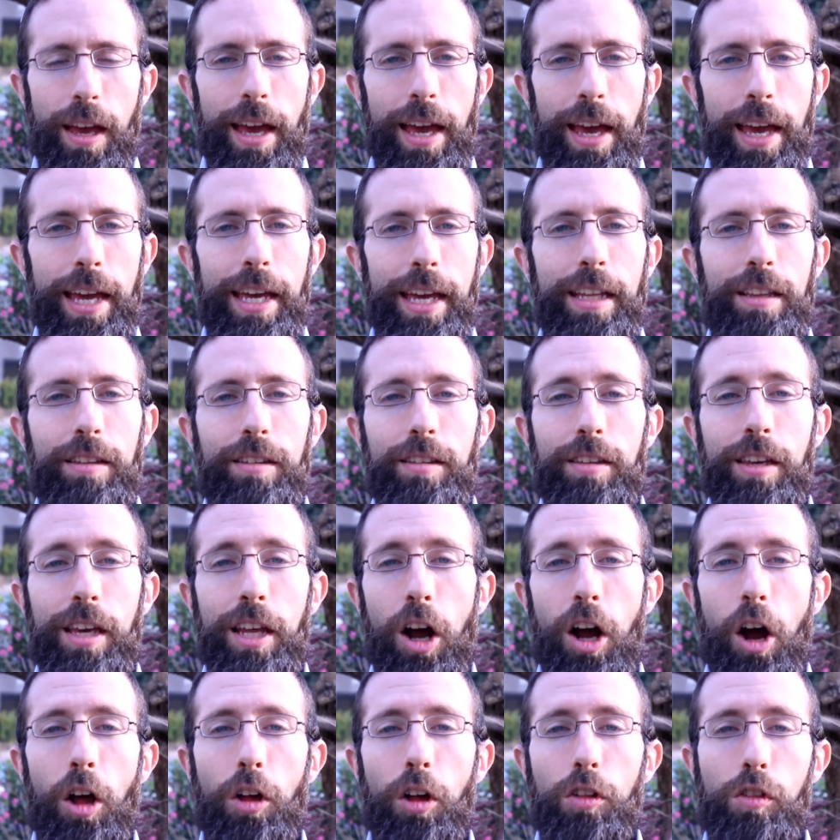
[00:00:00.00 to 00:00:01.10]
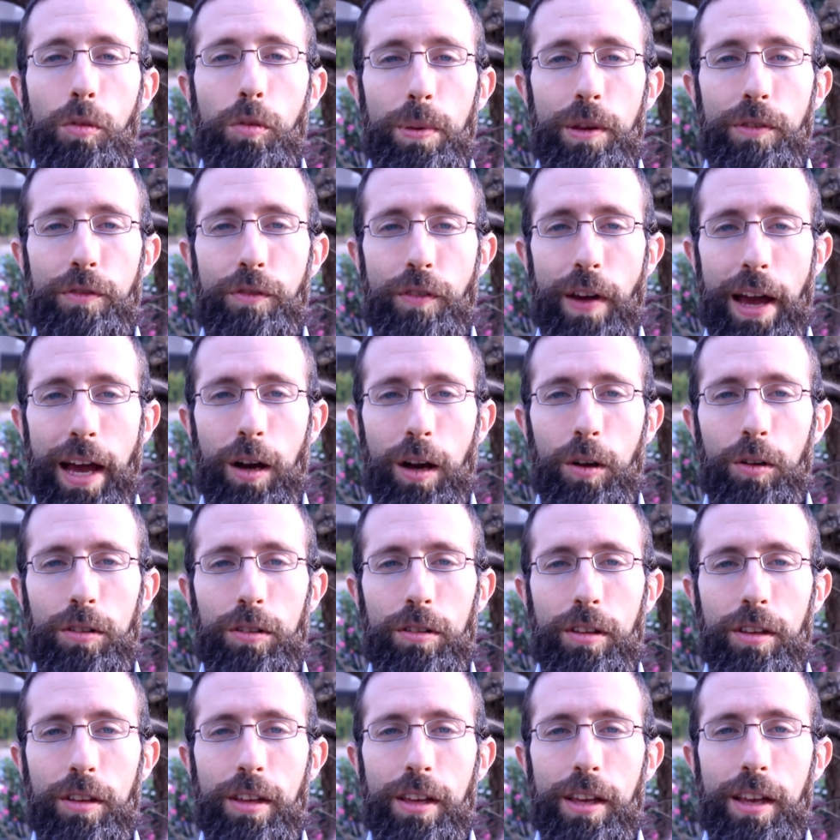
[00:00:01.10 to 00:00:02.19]
8 can also be found
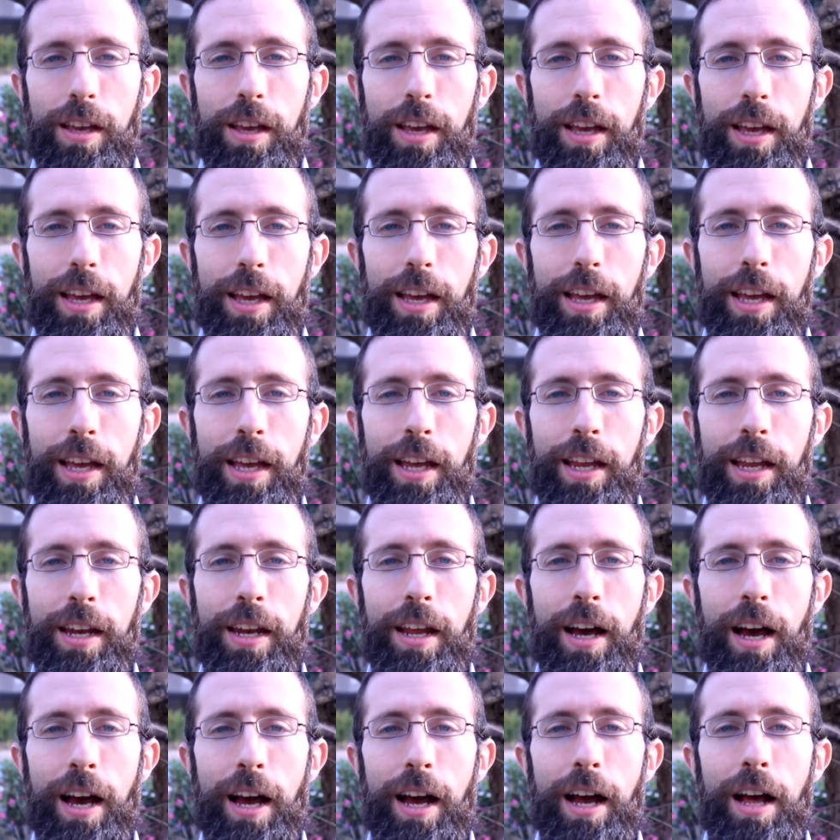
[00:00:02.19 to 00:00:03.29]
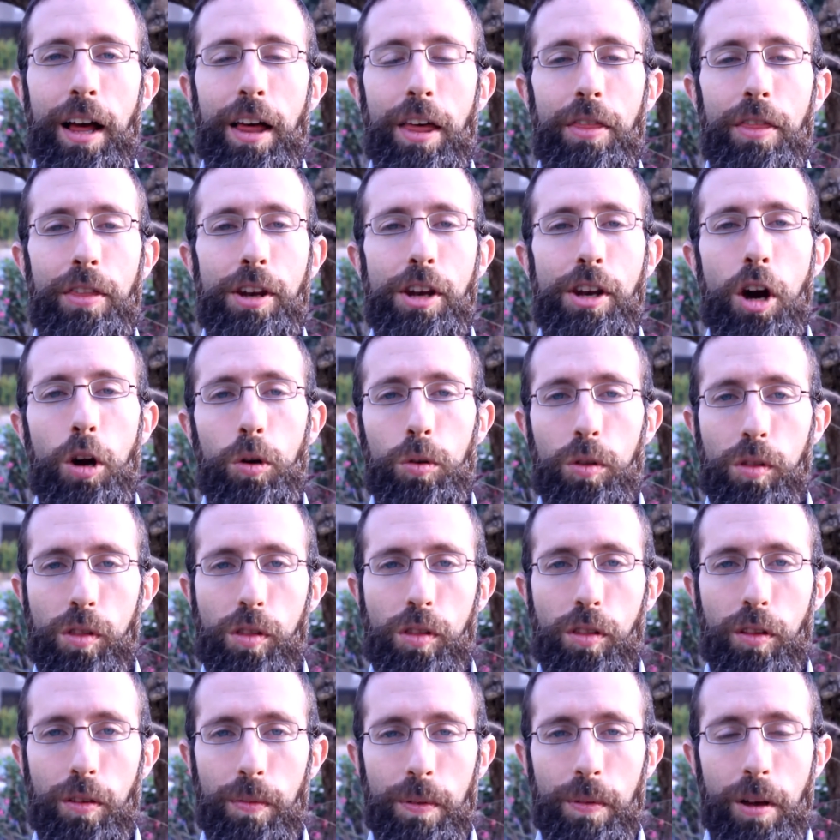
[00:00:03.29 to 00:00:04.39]
in the
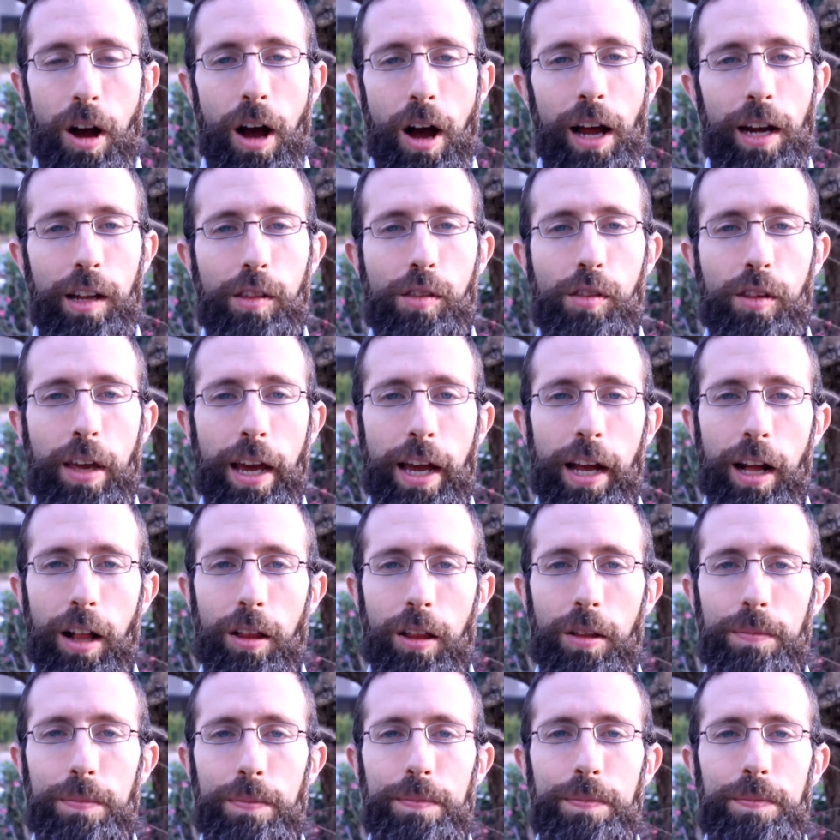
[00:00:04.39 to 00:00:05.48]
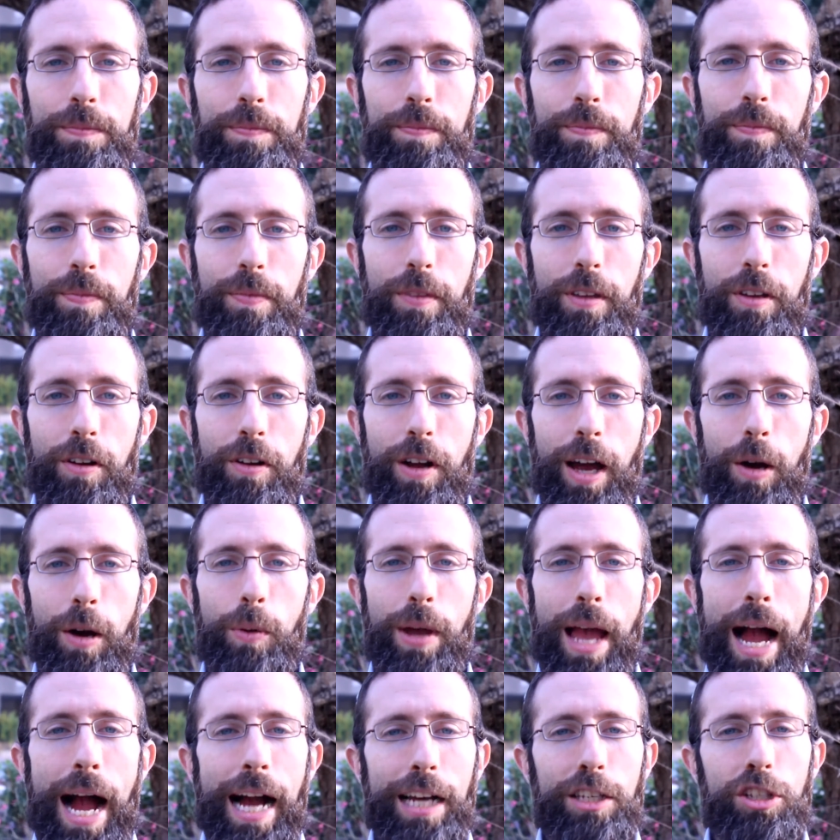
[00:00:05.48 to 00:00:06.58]
notes on a scale. We
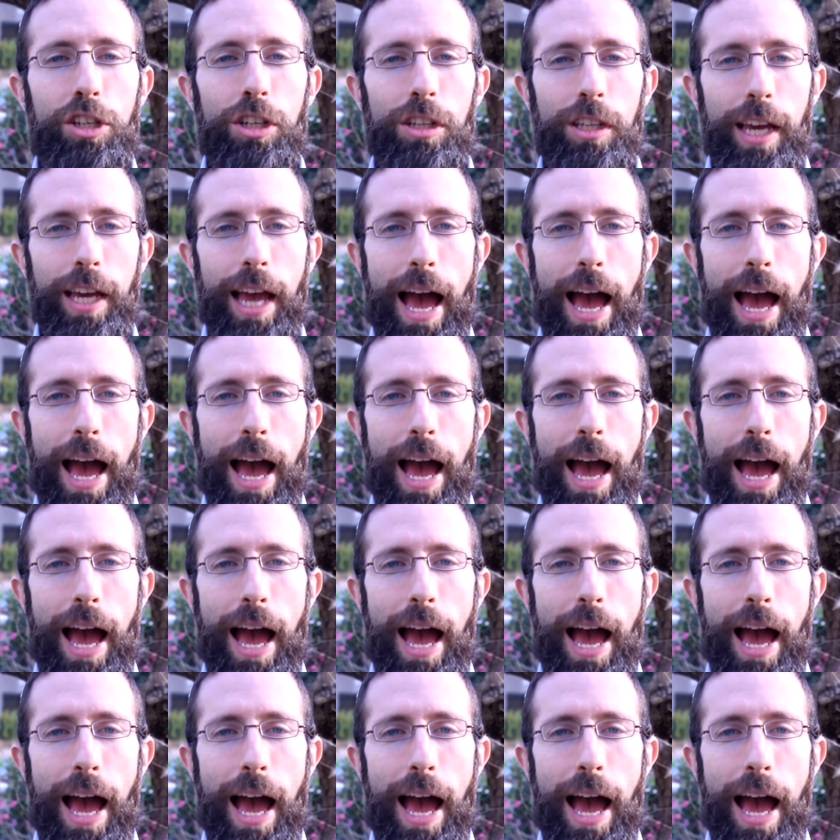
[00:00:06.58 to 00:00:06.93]
actually